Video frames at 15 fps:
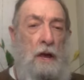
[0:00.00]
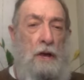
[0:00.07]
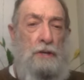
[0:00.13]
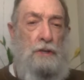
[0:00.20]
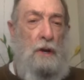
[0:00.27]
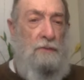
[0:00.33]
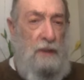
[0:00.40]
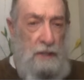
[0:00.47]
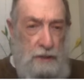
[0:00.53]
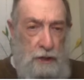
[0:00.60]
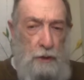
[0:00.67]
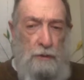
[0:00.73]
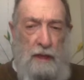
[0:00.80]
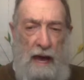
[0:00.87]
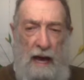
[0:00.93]
So if you
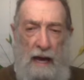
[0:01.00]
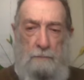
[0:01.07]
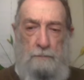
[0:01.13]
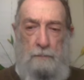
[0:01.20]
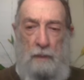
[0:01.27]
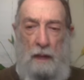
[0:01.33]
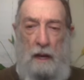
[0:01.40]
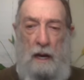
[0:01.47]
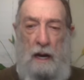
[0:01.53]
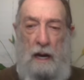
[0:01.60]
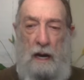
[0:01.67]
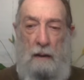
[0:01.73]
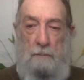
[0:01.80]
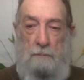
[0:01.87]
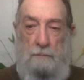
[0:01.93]
do that,
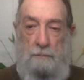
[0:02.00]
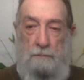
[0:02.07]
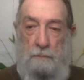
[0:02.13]
um,